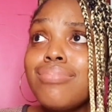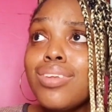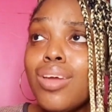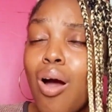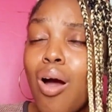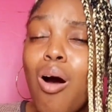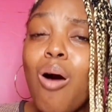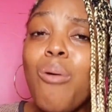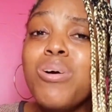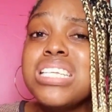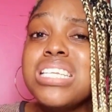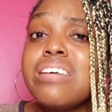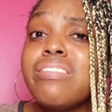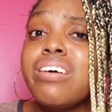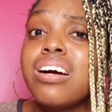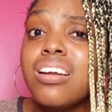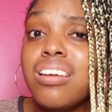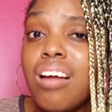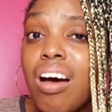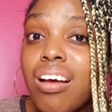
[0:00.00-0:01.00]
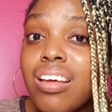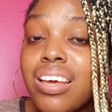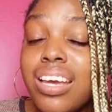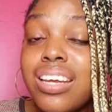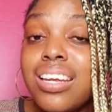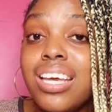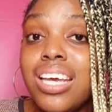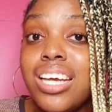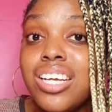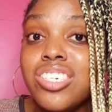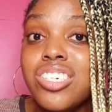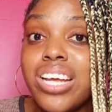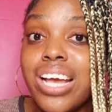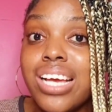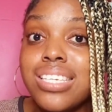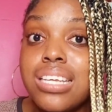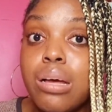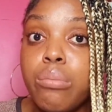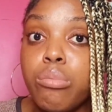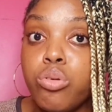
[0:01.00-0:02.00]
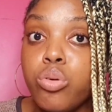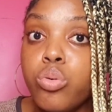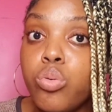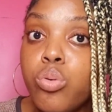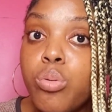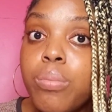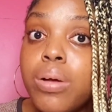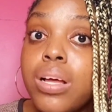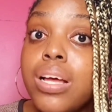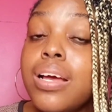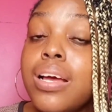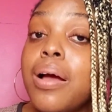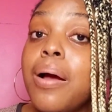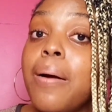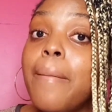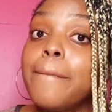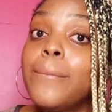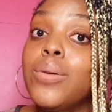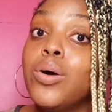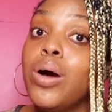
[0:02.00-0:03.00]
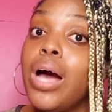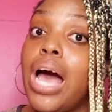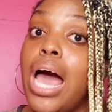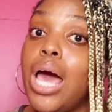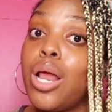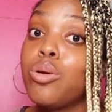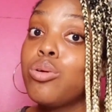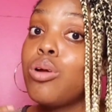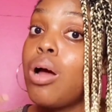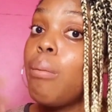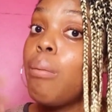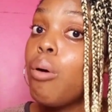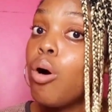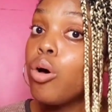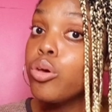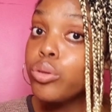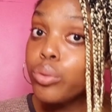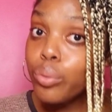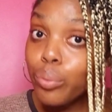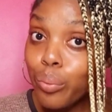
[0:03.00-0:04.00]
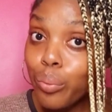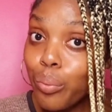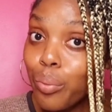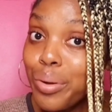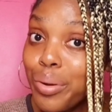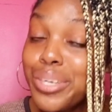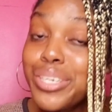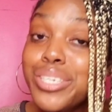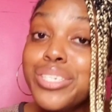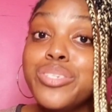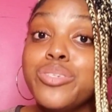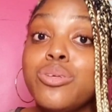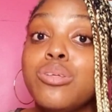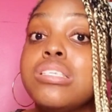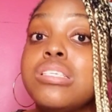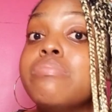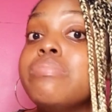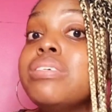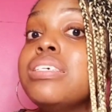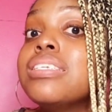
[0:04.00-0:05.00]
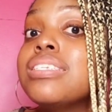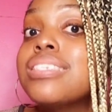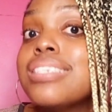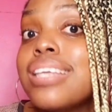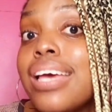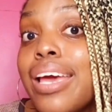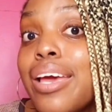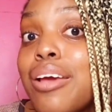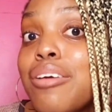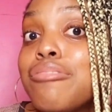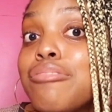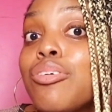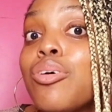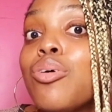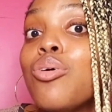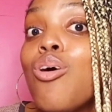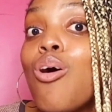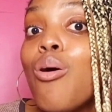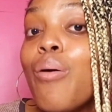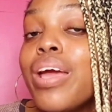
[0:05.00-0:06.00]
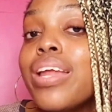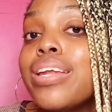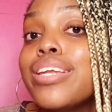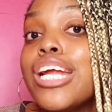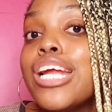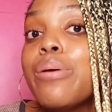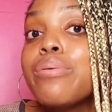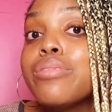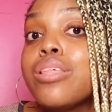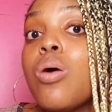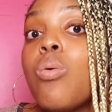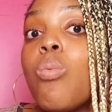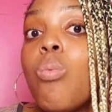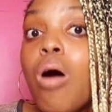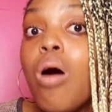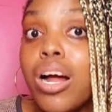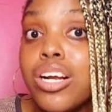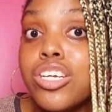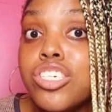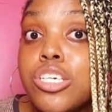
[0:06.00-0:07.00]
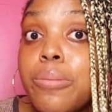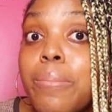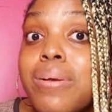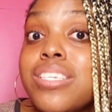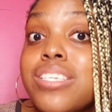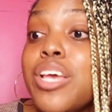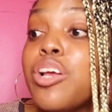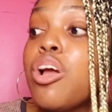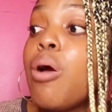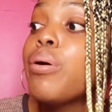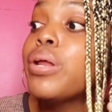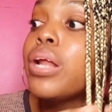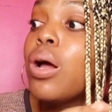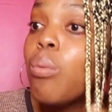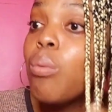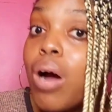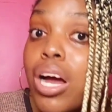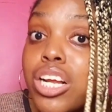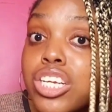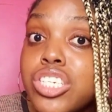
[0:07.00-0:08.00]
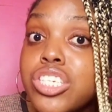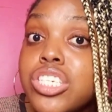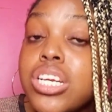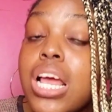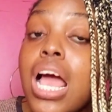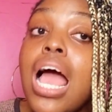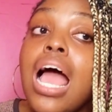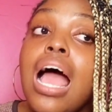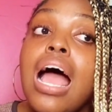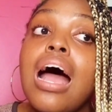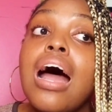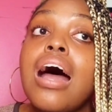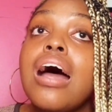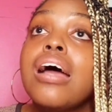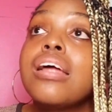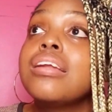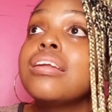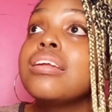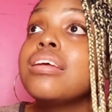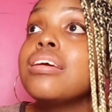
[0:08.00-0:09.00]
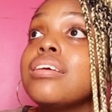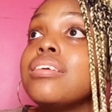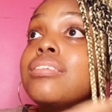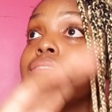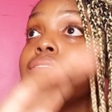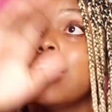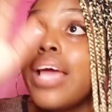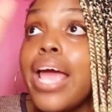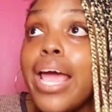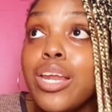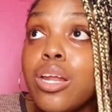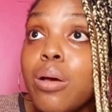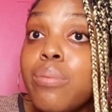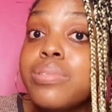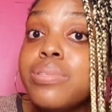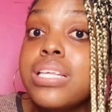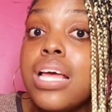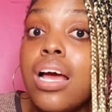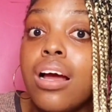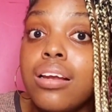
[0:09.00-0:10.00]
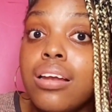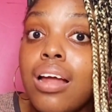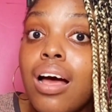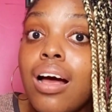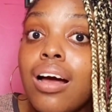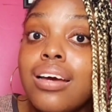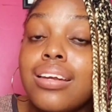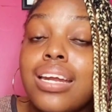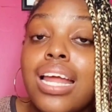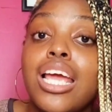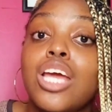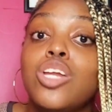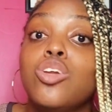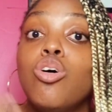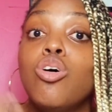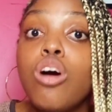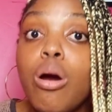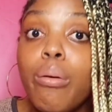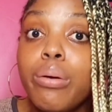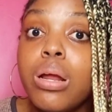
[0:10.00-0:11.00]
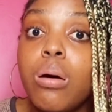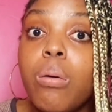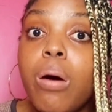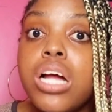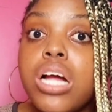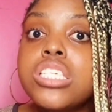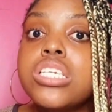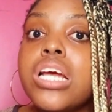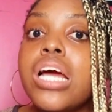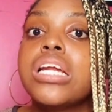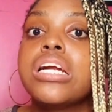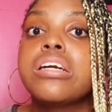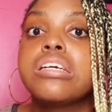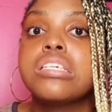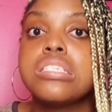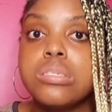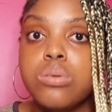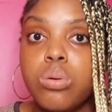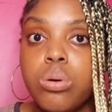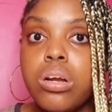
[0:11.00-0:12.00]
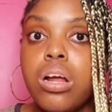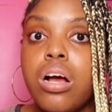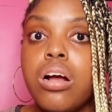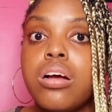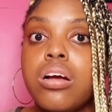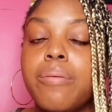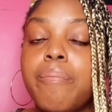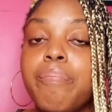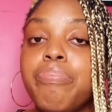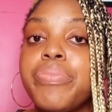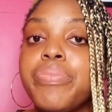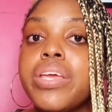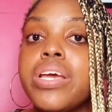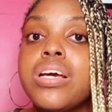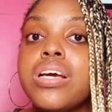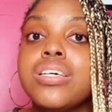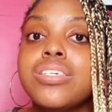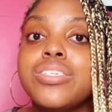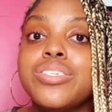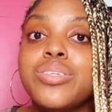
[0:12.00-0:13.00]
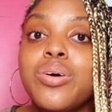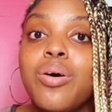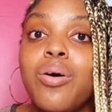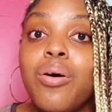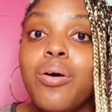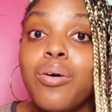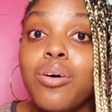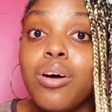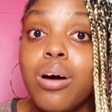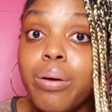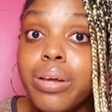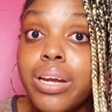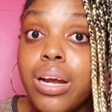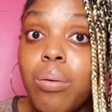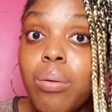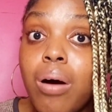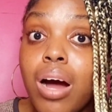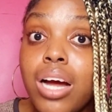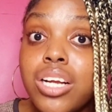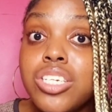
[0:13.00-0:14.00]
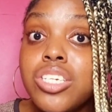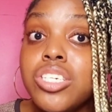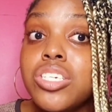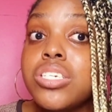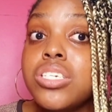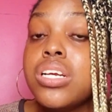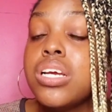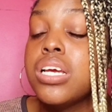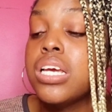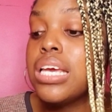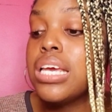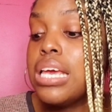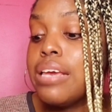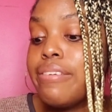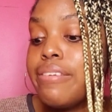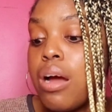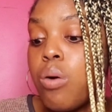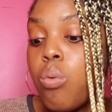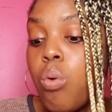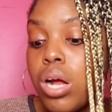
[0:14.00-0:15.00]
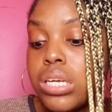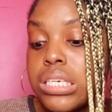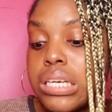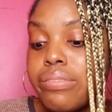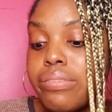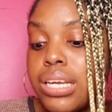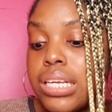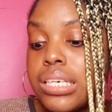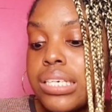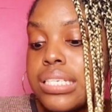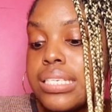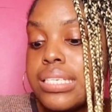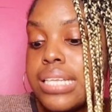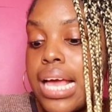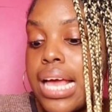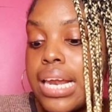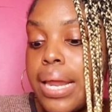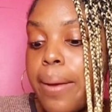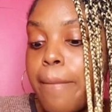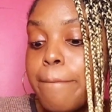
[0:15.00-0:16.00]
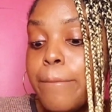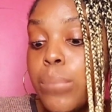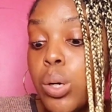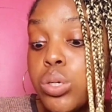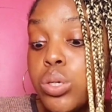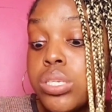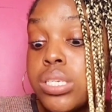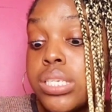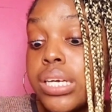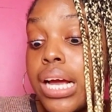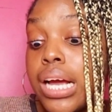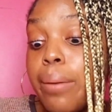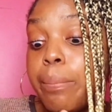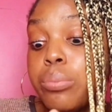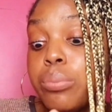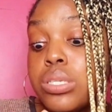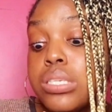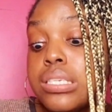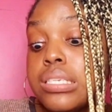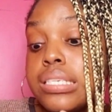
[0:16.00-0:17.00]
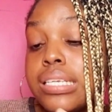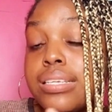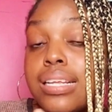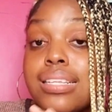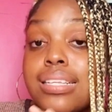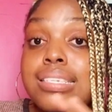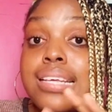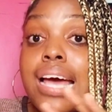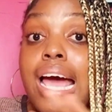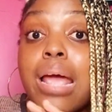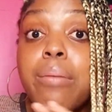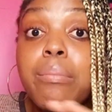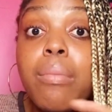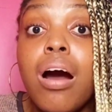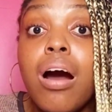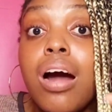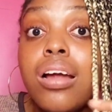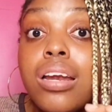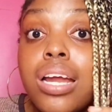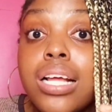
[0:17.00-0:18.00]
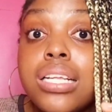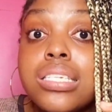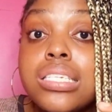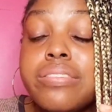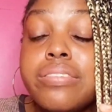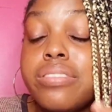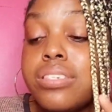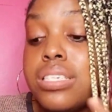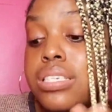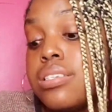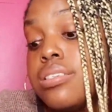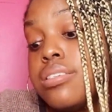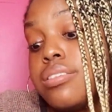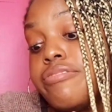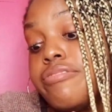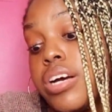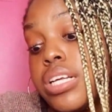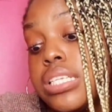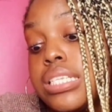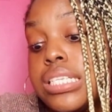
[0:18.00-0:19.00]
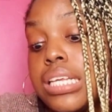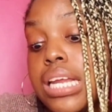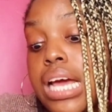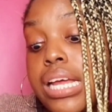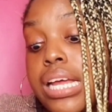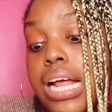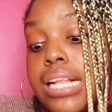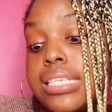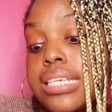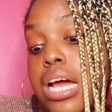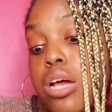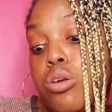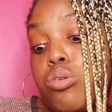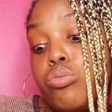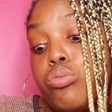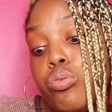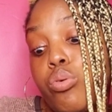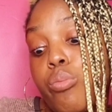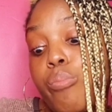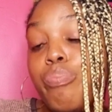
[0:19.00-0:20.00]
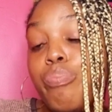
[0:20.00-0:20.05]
a clock in each exam room, but I don't know about you, so to be safe, go in there with a watch. But you go with a watch and you end up see a clock, then you don't go with a watch and there is no clock. So go with a watch. If your watch have a little silent buzz, you can set a timer on it if it's fancy like that. I don't know.